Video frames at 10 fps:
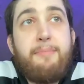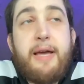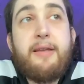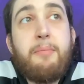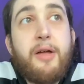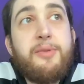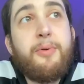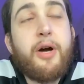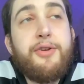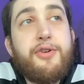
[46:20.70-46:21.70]
played in
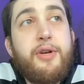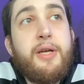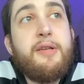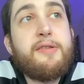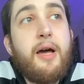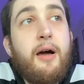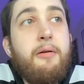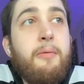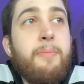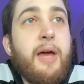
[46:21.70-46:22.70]
multiple countries.
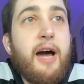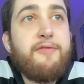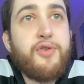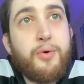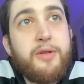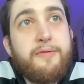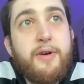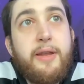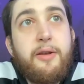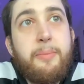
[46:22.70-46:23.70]
I've toured
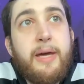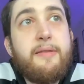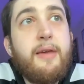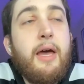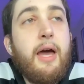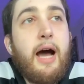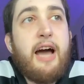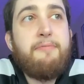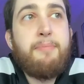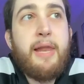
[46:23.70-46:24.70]
for a little bit.
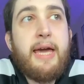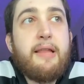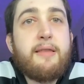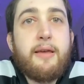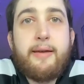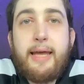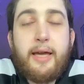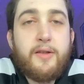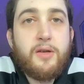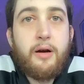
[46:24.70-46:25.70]
I've played
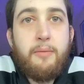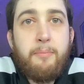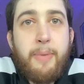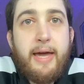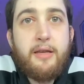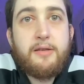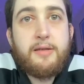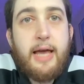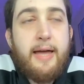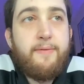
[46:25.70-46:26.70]
like guitar and
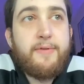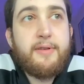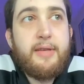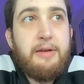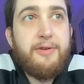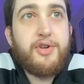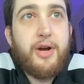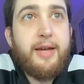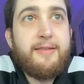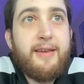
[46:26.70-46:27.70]
bass, and even
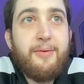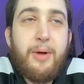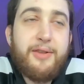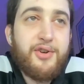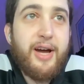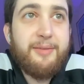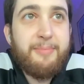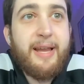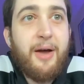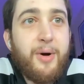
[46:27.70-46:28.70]

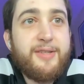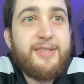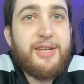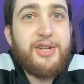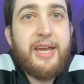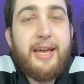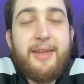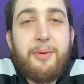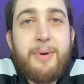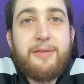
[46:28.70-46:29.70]
but I was DJing a
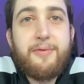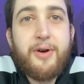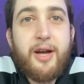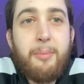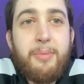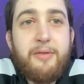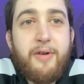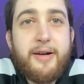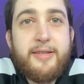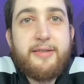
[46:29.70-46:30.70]
little bit for a couple of
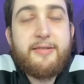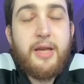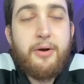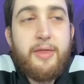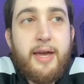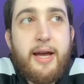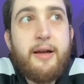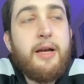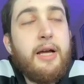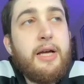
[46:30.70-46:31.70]
artists here and
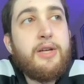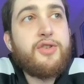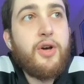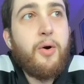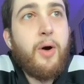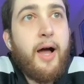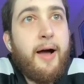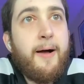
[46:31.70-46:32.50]
there. So